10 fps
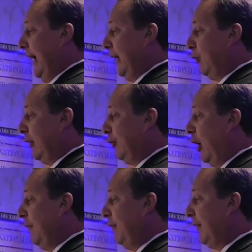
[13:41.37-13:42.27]
In
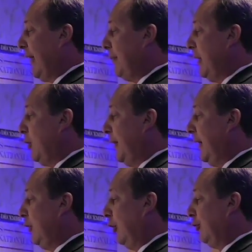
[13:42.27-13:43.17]
return for some
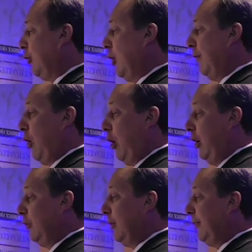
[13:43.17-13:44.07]
European control of
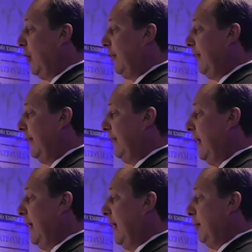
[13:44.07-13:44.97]
oil
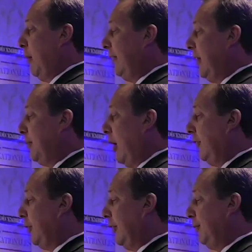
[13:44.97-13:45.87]
resources, Muslim
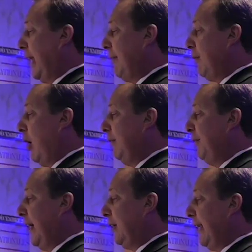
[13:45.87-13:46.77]
countries will have
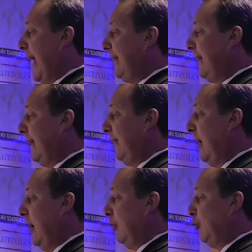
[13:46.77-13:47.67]
unfettered
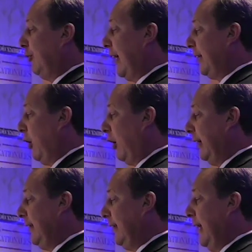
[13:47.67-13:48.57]
access to
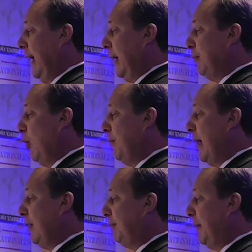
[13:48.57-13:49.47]
technology and
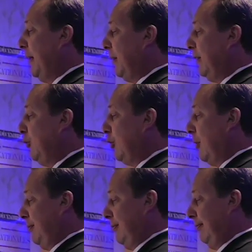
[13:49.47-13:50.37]
movement of people in
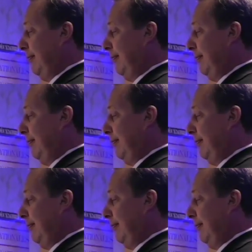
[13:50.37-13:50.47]
Europe.